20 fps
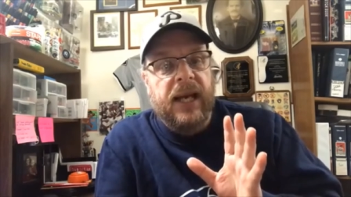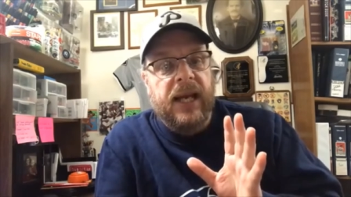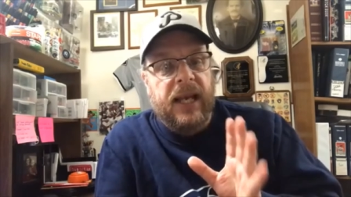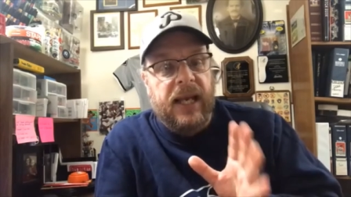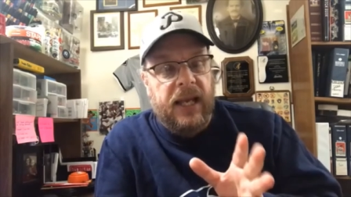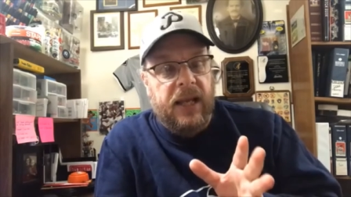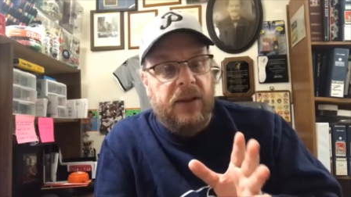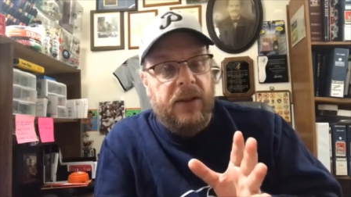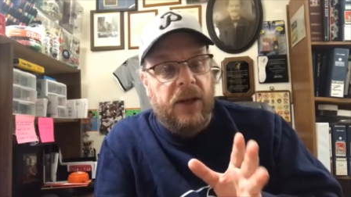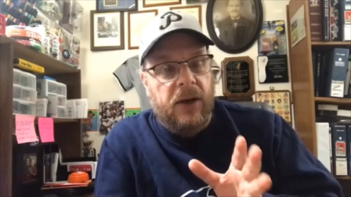
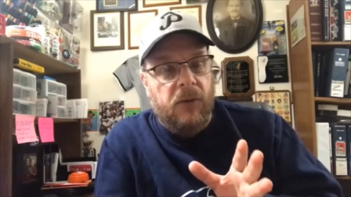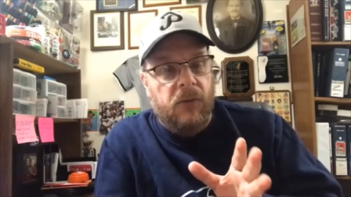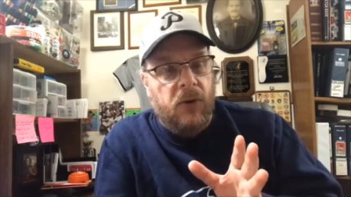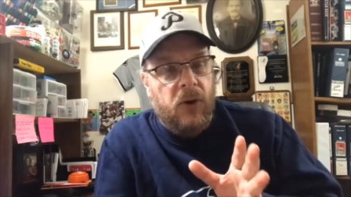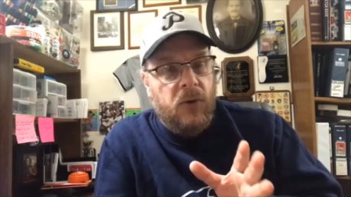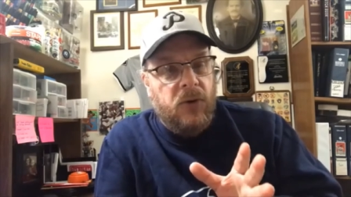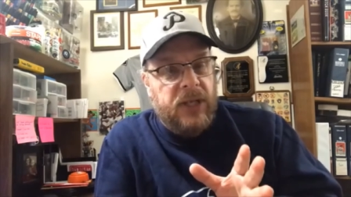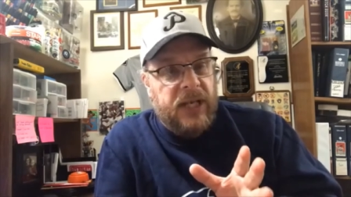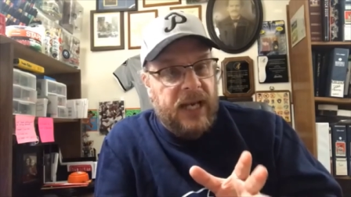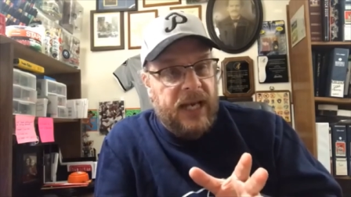in their
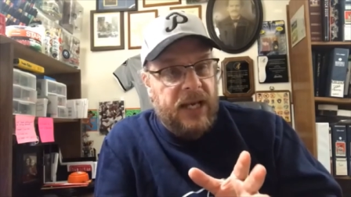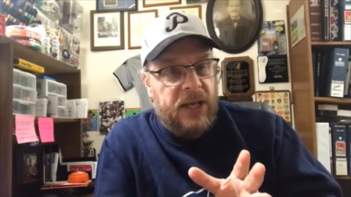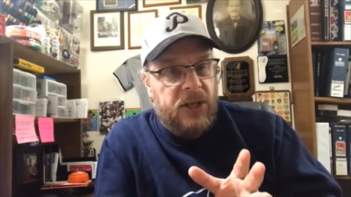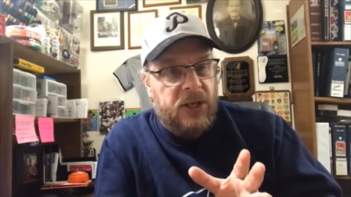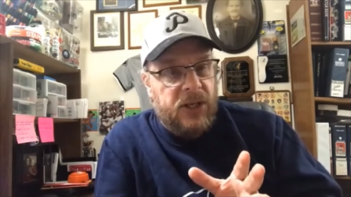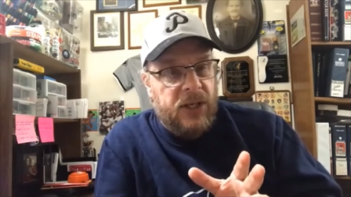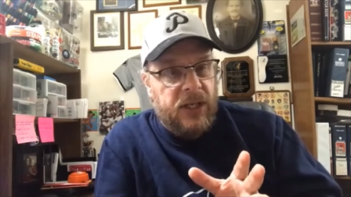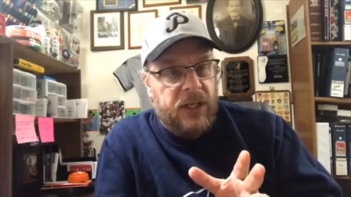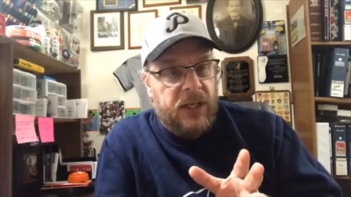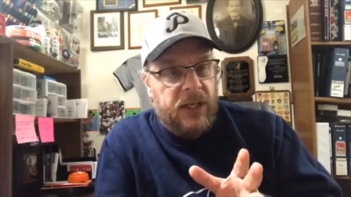
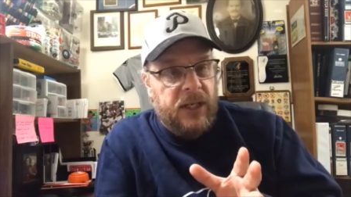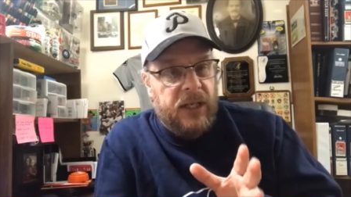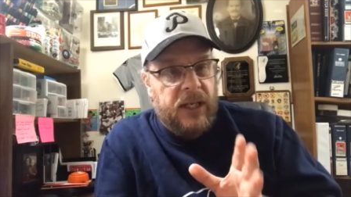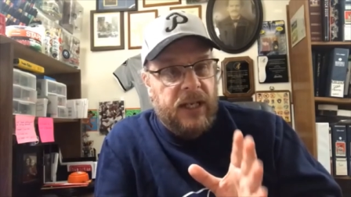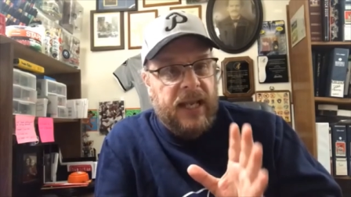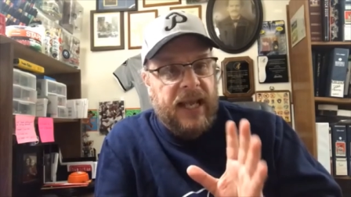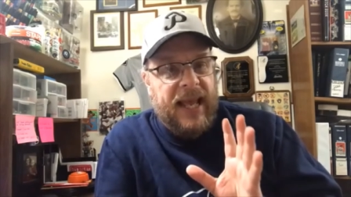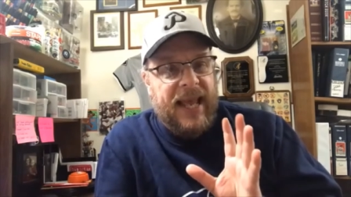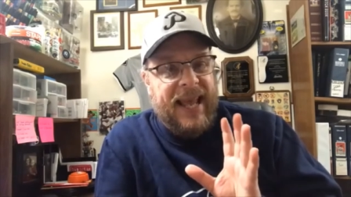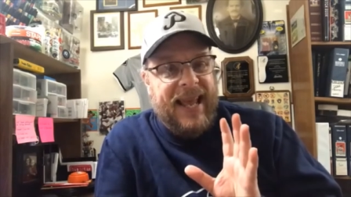rotation,
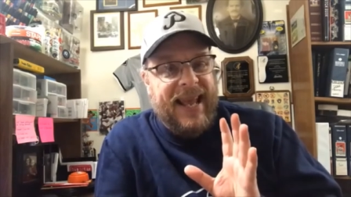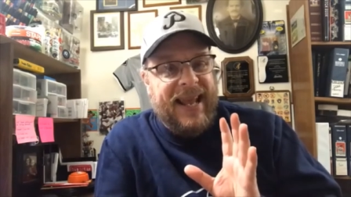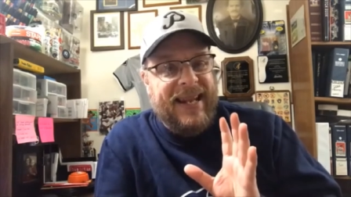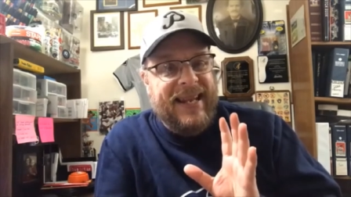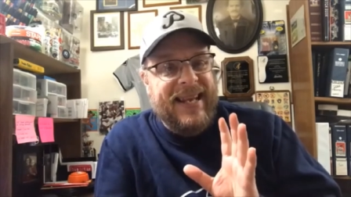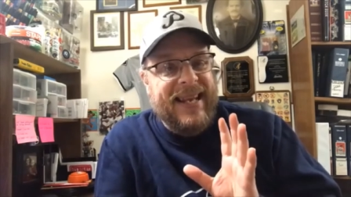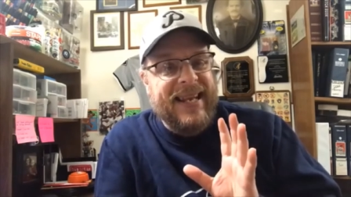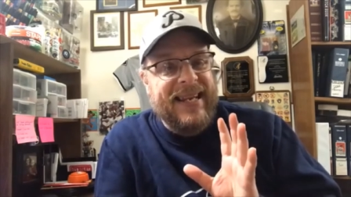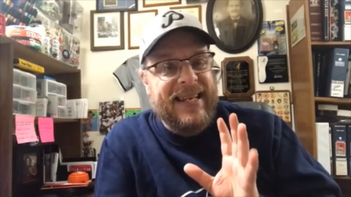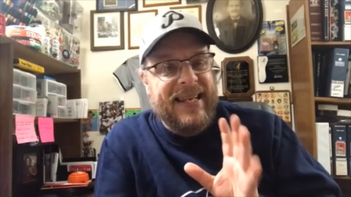and
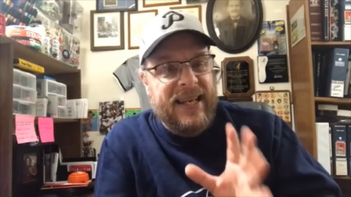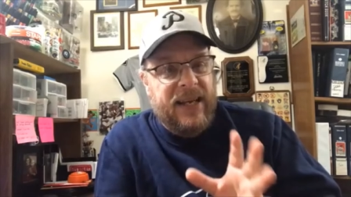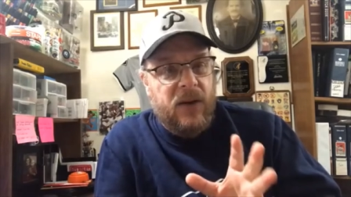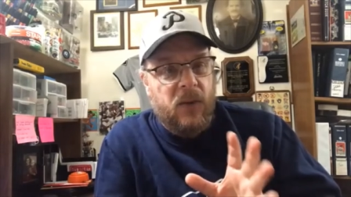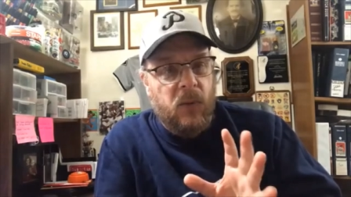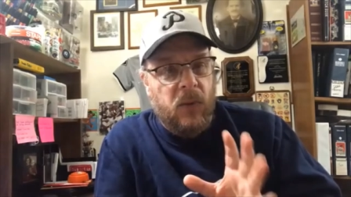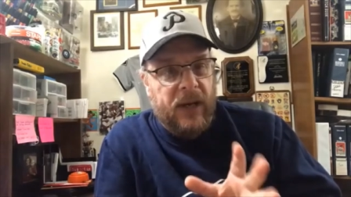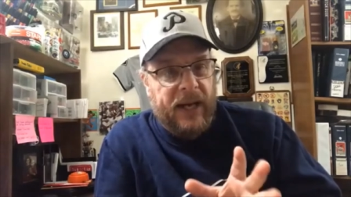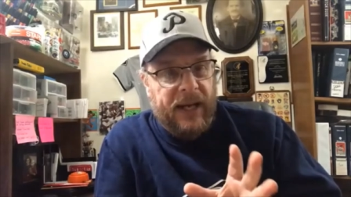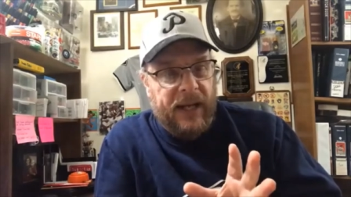he
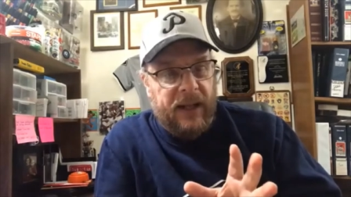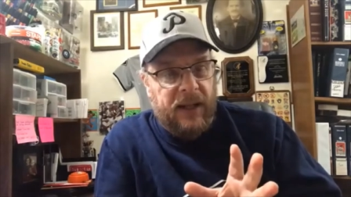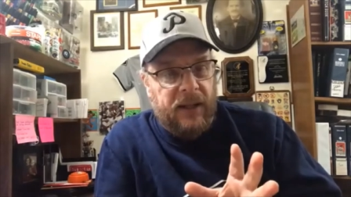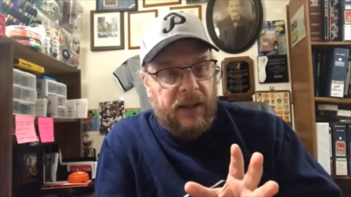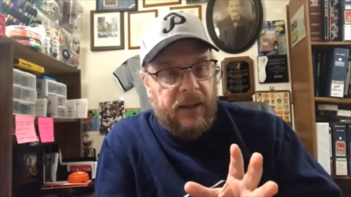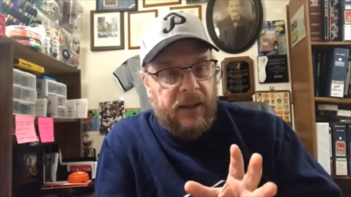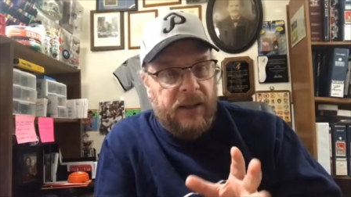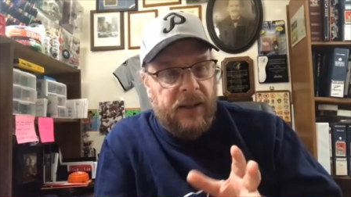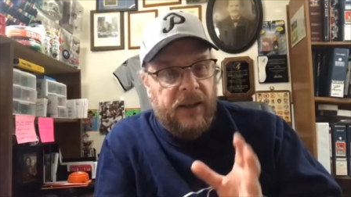did well.